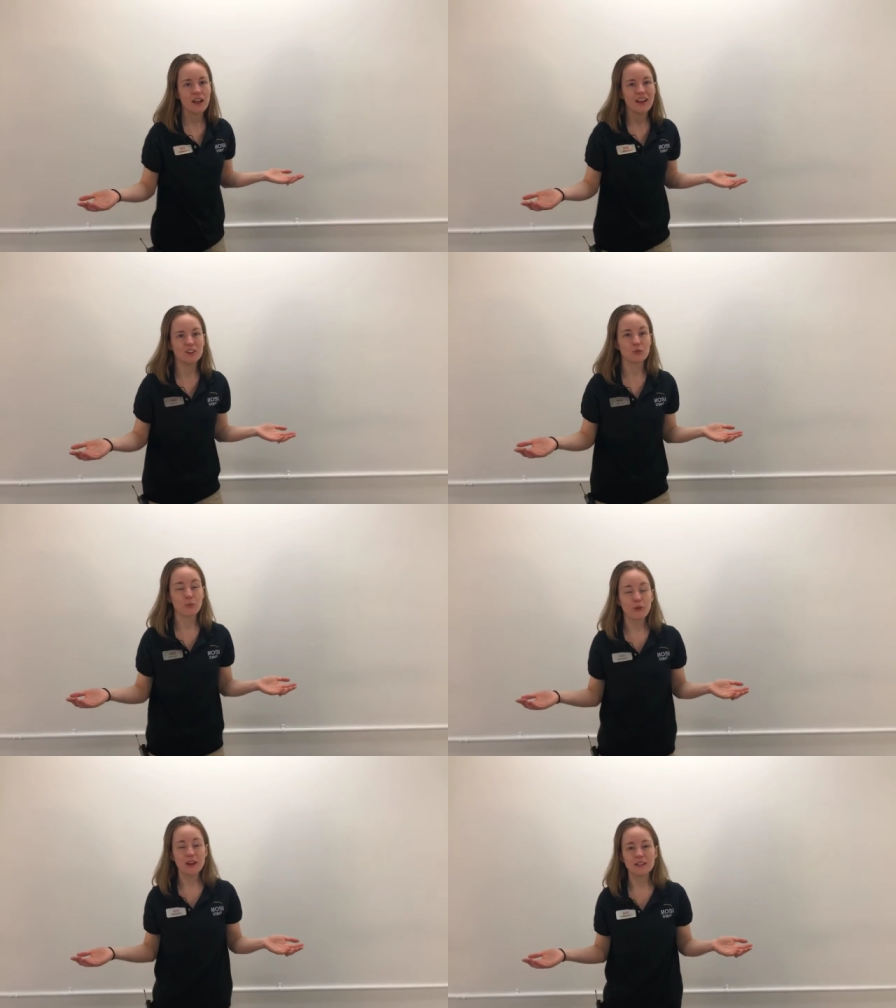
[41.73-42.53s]
And your
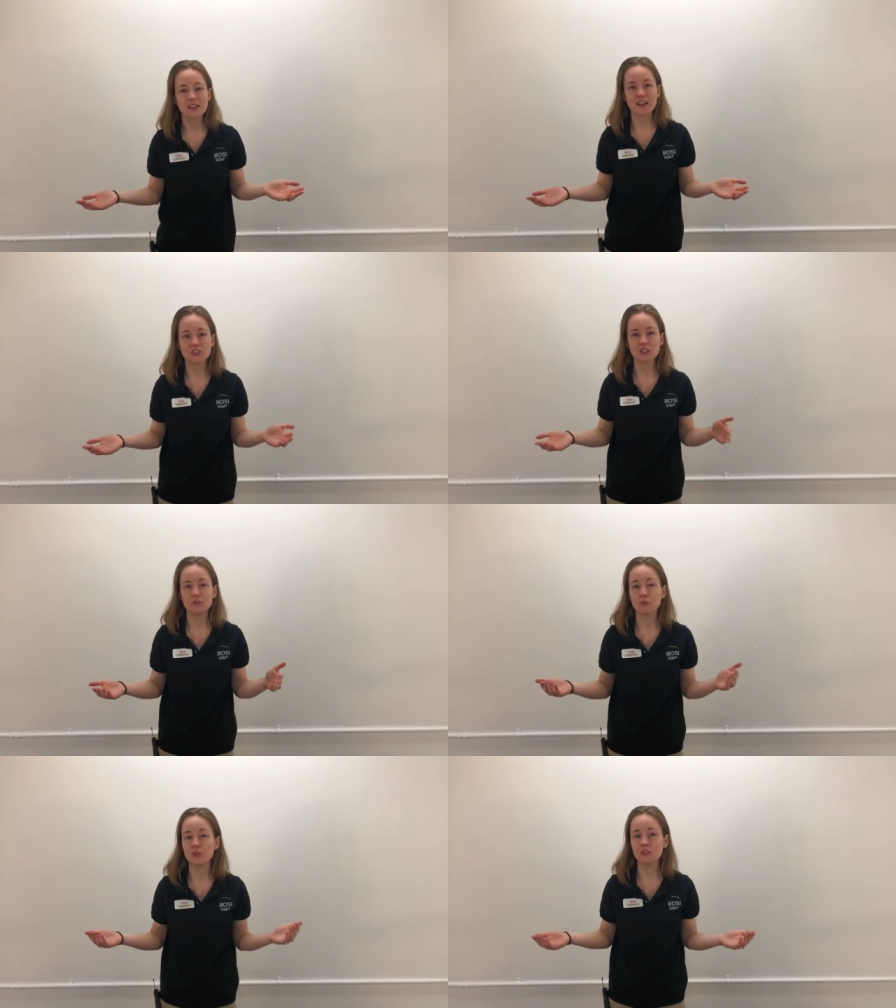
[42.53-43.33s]
brain is actually
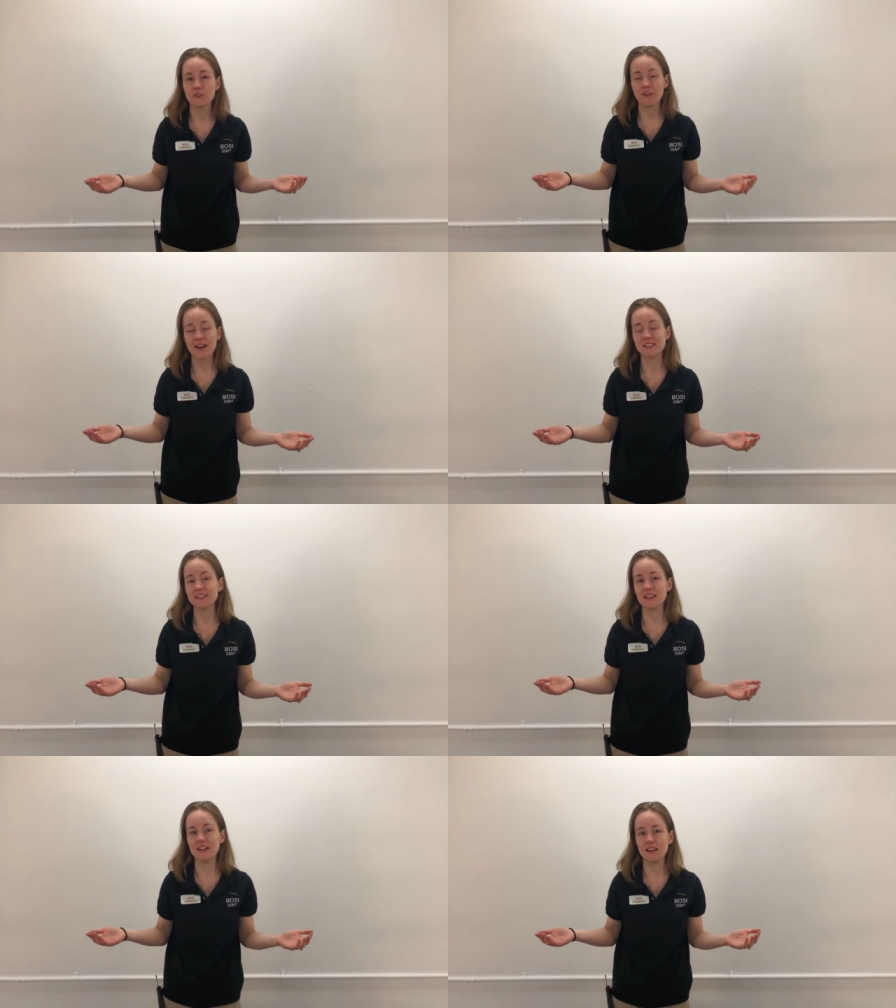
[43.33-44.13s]
really
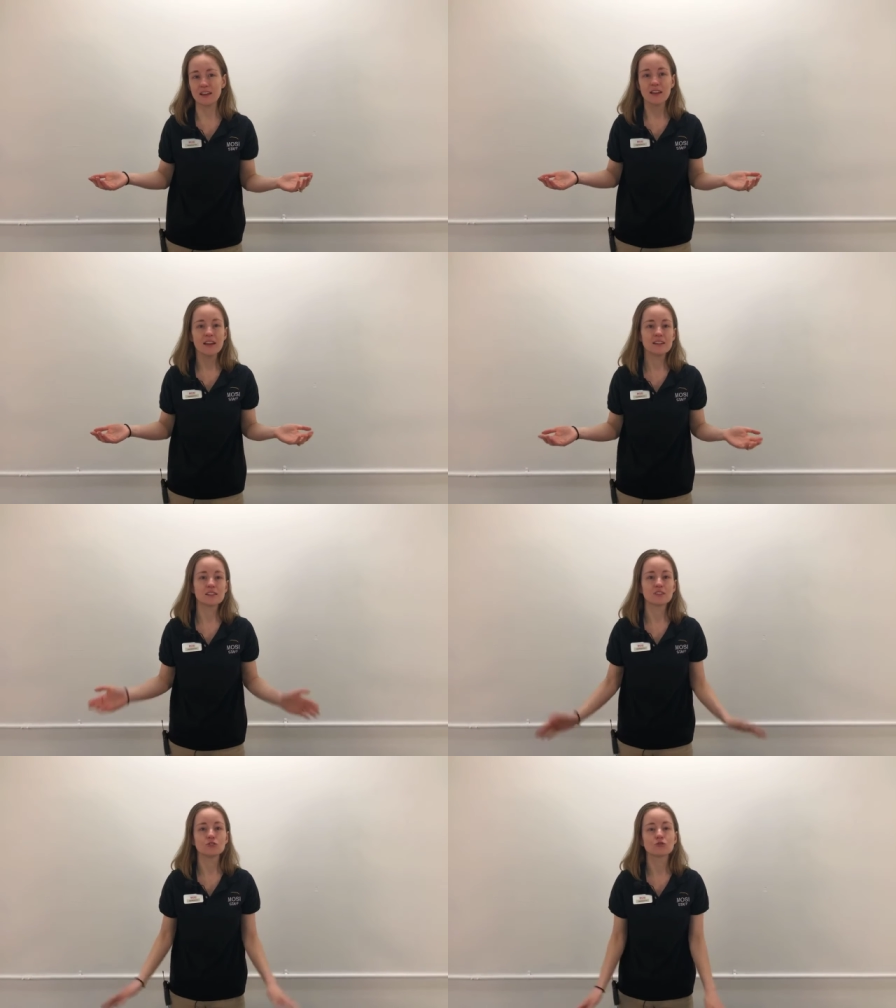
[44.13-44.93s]
fascinating. It's a
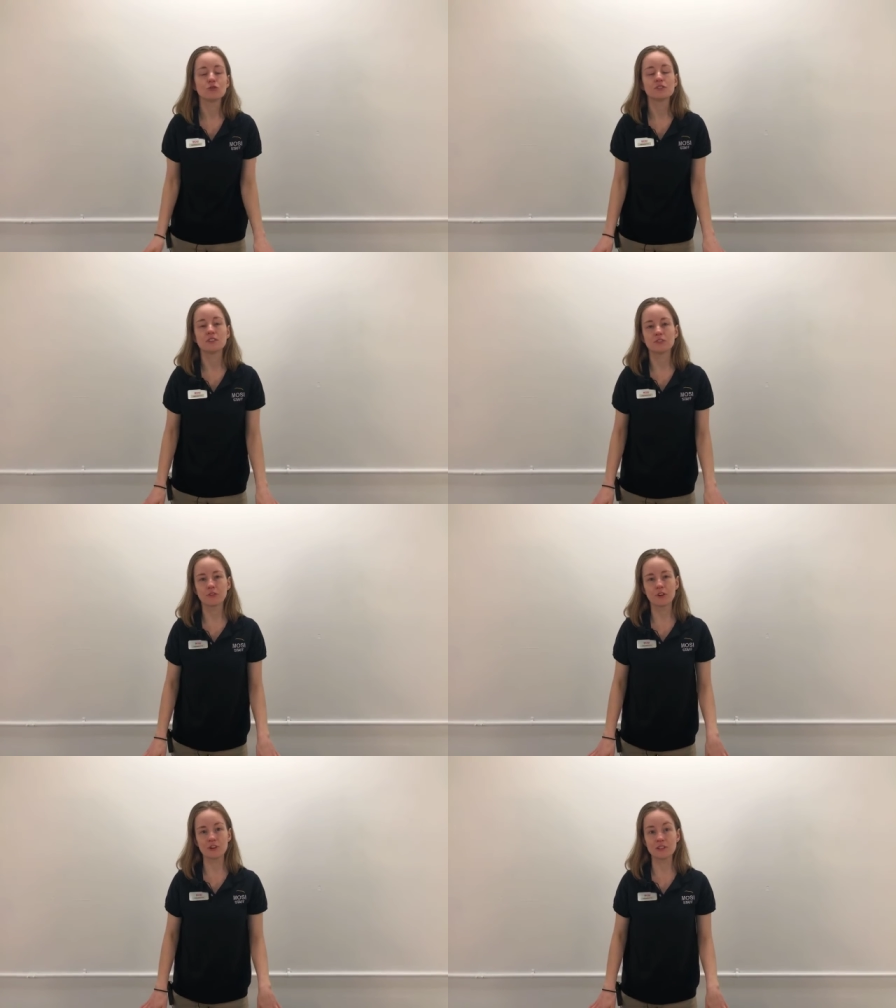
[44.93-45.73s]
control center for
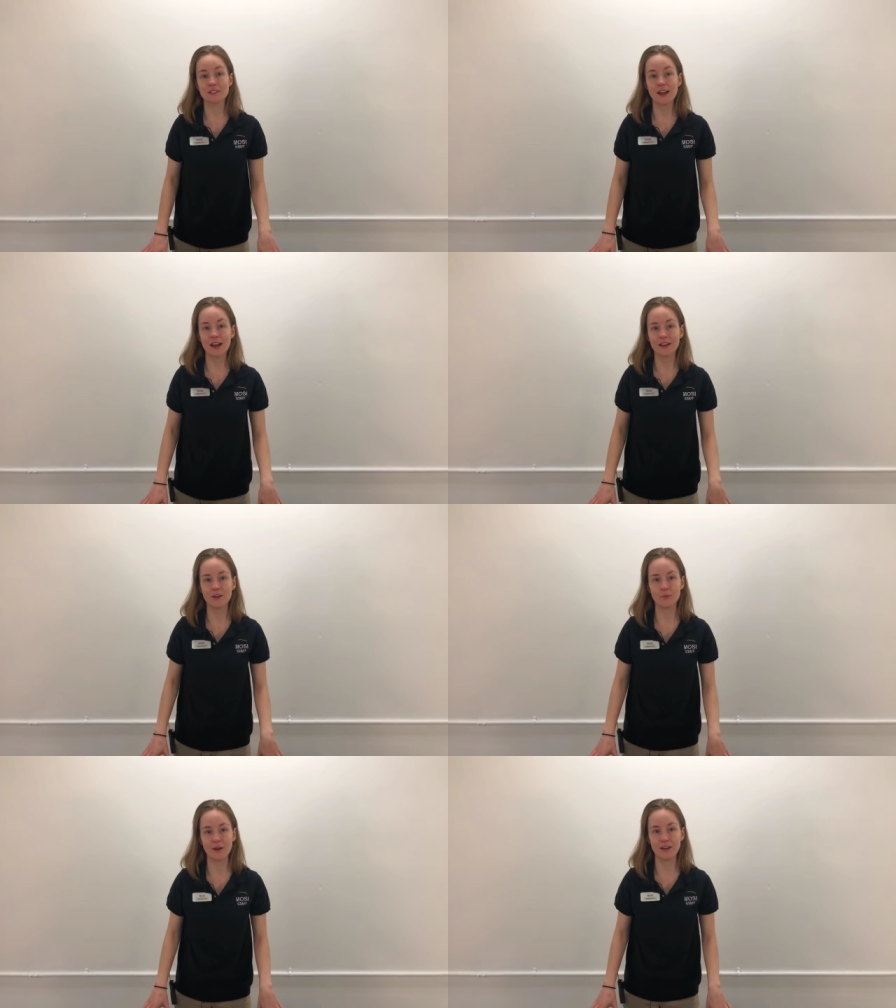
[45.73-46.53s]
your entire
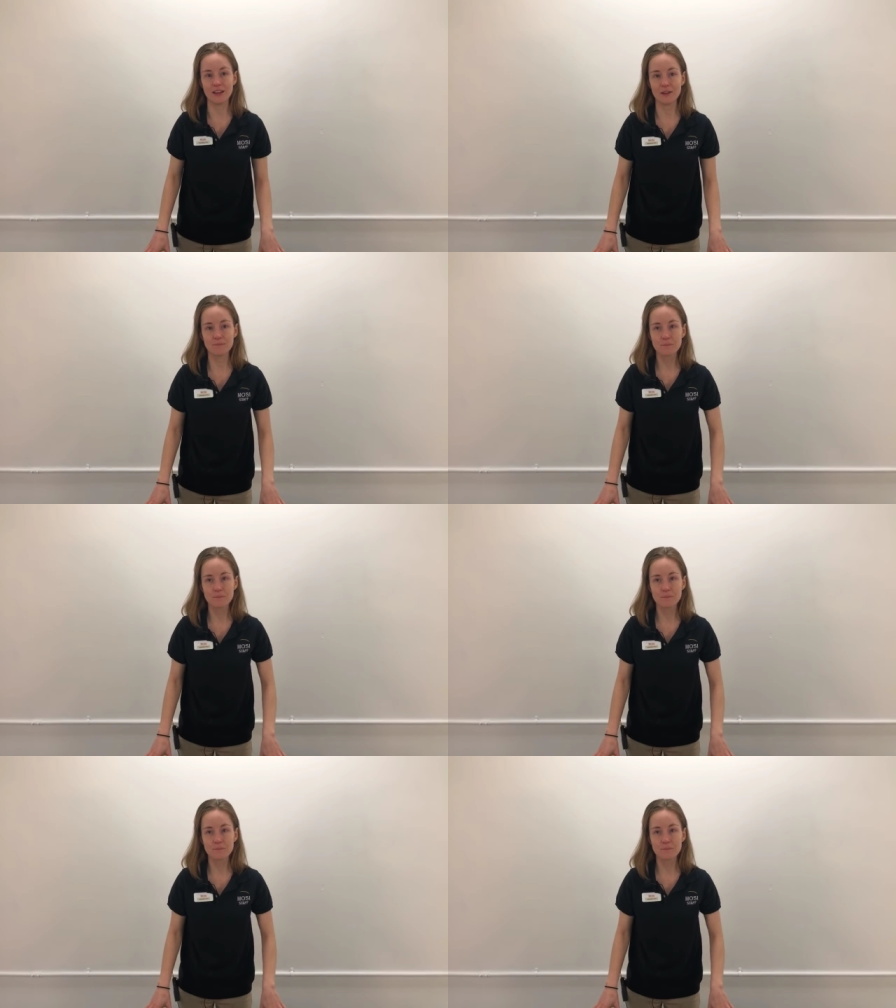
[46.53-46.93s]
body.